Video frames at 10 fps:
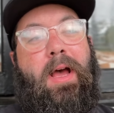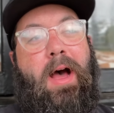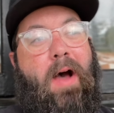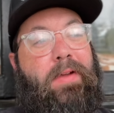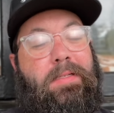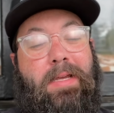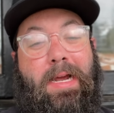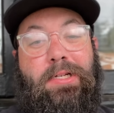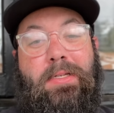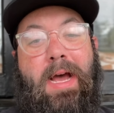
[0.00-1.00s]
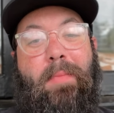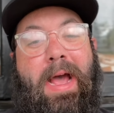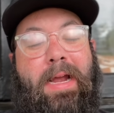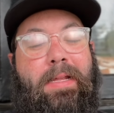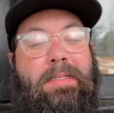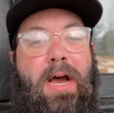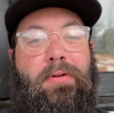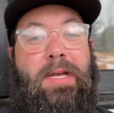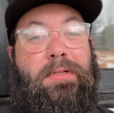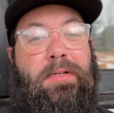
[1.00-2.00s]
Obviously, I just got back in
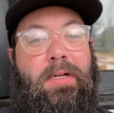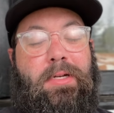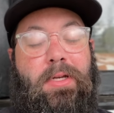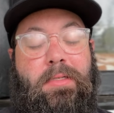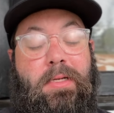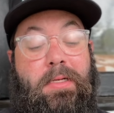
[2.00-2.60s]
town yesterday just